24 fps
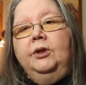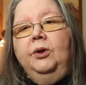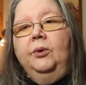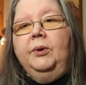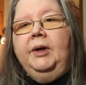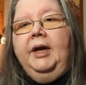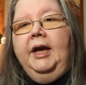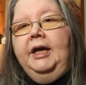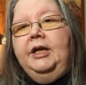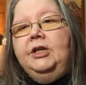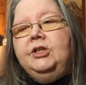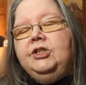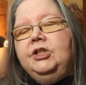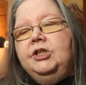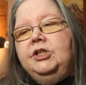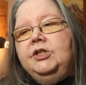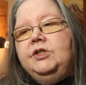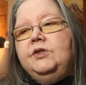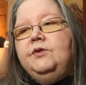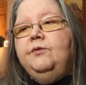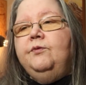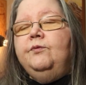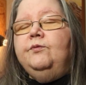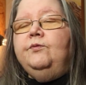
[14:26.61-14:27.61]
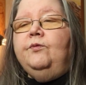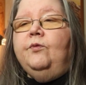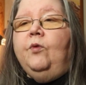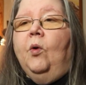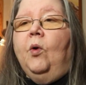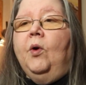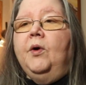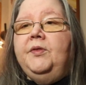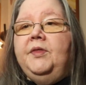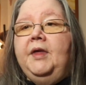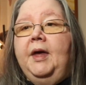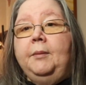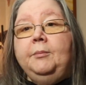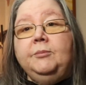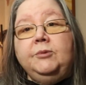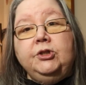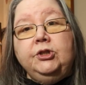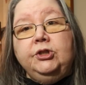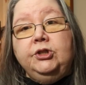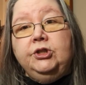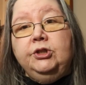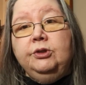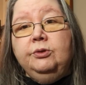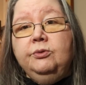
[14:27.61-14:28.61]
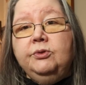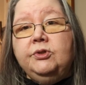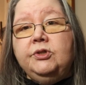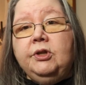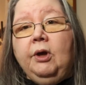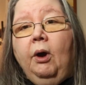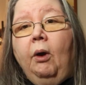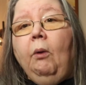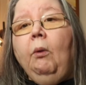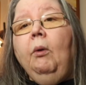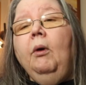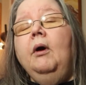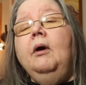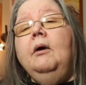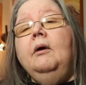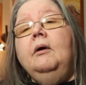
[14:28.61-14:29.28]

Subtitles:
locations for them to do so,